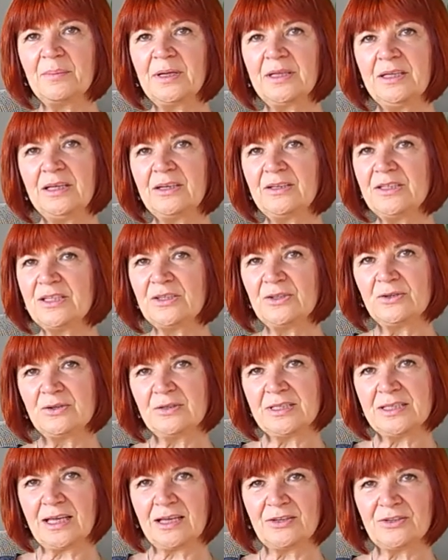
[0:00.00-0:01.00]
but there is no
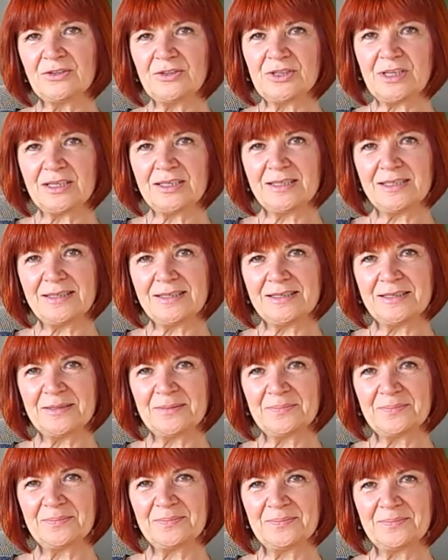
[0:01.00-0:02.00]
second
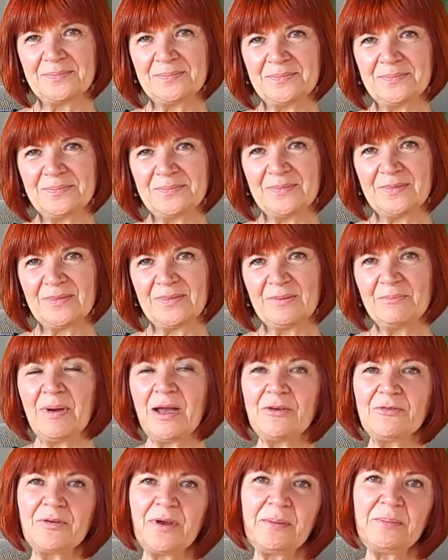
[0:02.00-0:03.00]
chances.
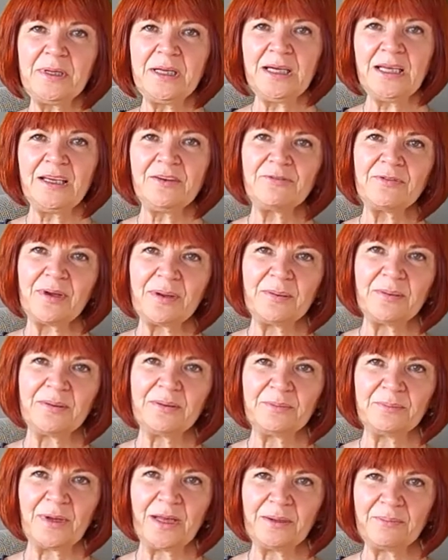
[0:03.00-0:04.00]
My family
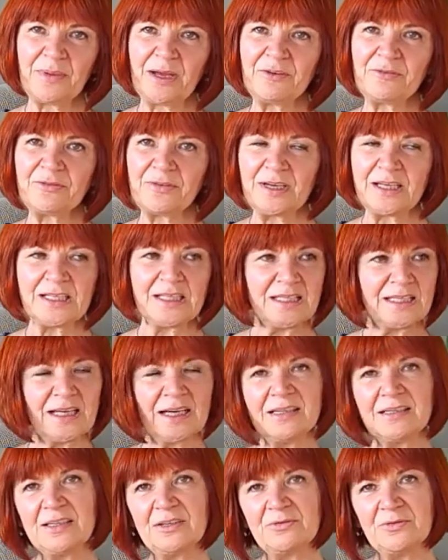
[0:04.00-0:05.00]
and my friends
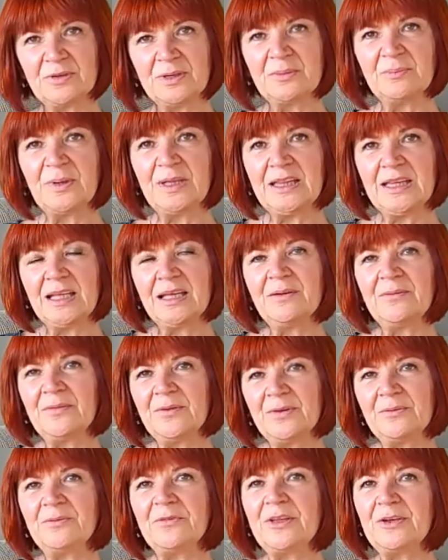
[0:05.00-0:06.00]
are different, sure, but
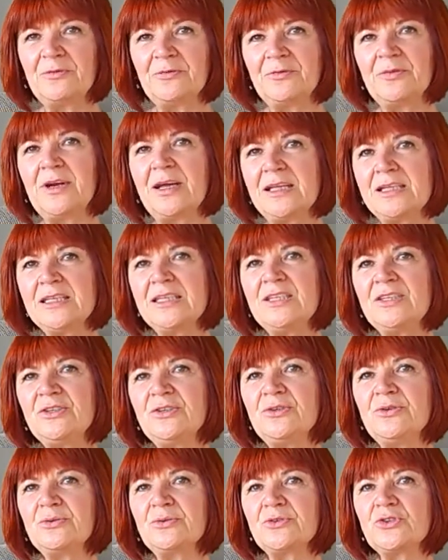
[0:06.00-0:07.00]
yeah, the friends
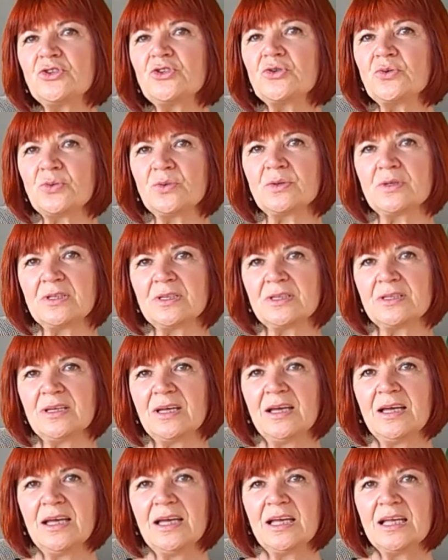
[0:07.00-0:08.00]
you choose.
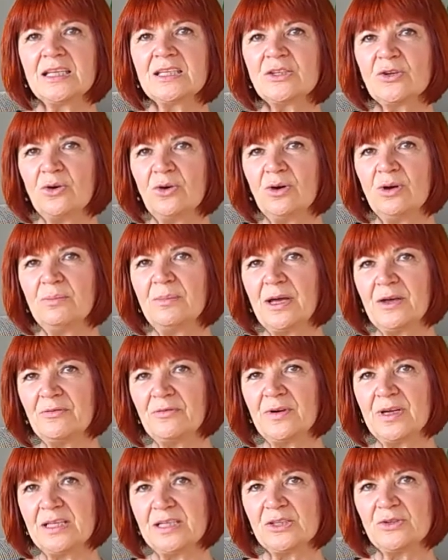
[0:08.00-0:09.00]
So all my
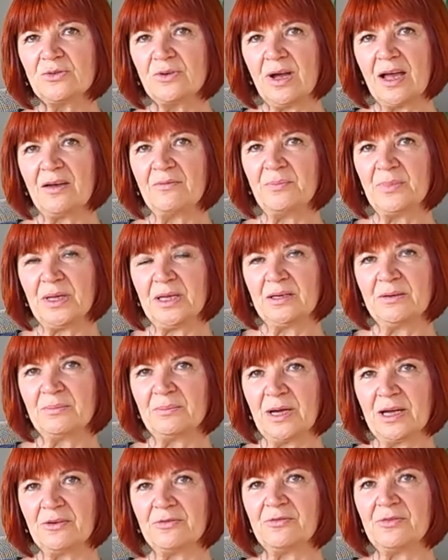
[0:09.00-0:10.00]
friends who have been
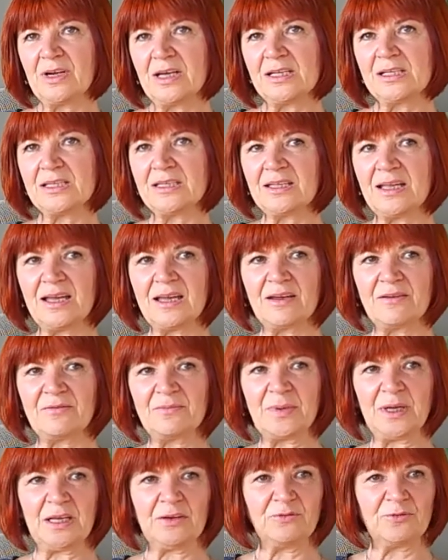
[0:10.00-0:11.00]
my friends, they
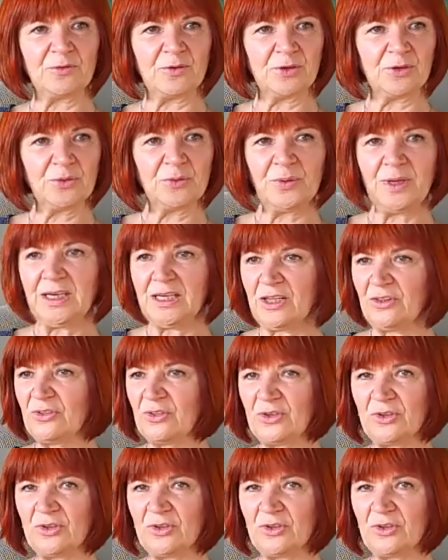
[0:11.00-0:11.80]
have been for 20,